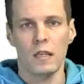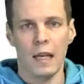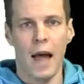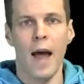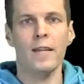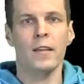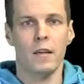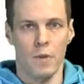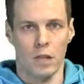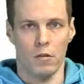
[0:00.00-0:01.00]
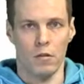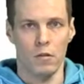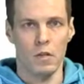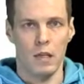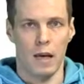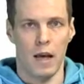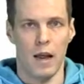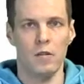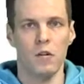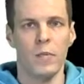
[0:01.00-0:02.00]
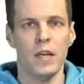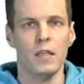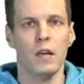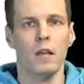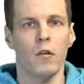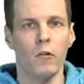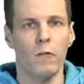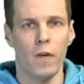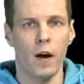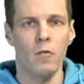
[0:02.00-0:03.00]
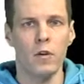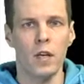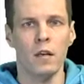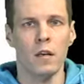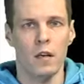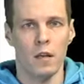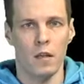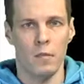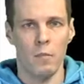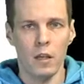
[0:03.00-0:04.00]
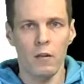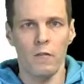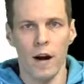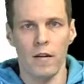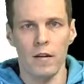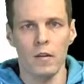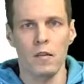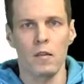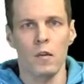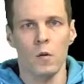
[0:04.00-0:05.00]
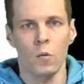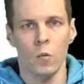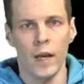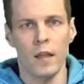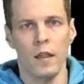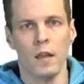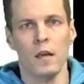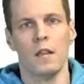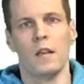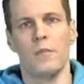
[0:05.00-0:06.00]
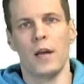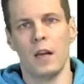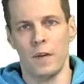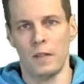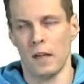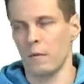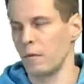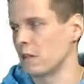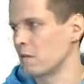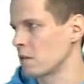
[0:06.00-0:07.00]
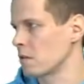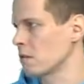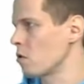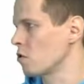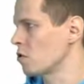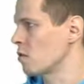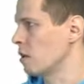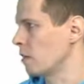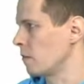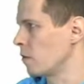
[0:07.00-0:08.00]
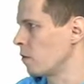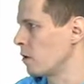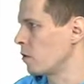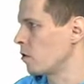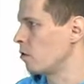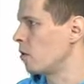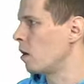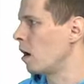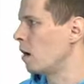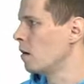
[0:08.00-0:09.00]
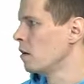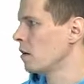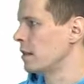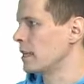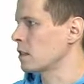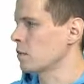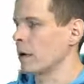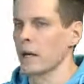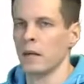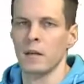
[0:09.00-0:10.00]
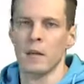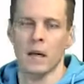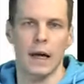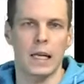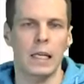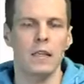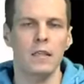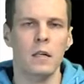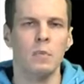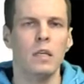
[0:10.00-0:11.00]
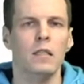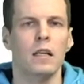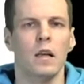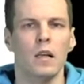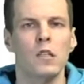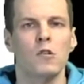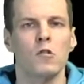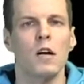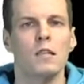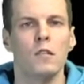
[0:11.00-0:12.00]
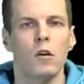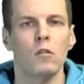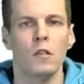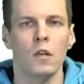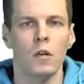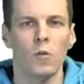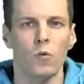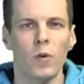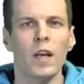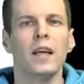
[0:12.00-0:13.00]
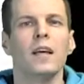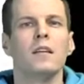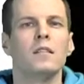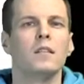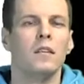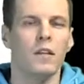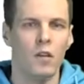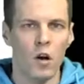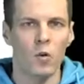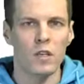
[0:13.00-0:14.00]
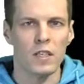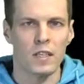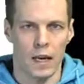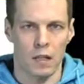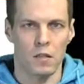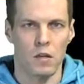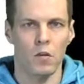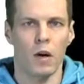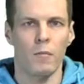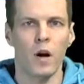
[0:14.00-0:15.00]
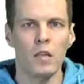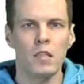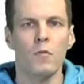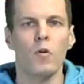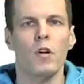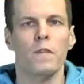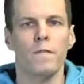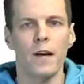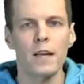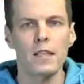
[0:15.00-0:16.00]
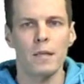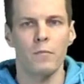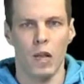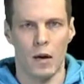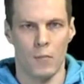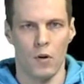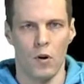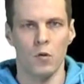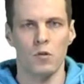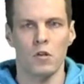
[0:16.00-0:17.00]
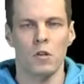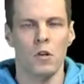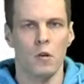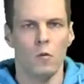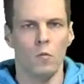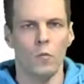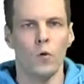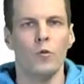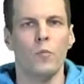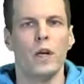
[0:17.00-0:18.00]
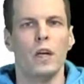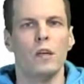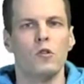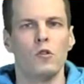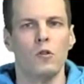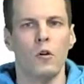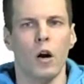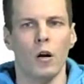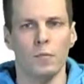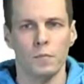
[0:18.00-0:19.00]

and the method. And you're basically confounding the method variance with the benefits administration construct if you do it this way. And that is something that the literature has not really noticed yet. So a much more defensible approach would be to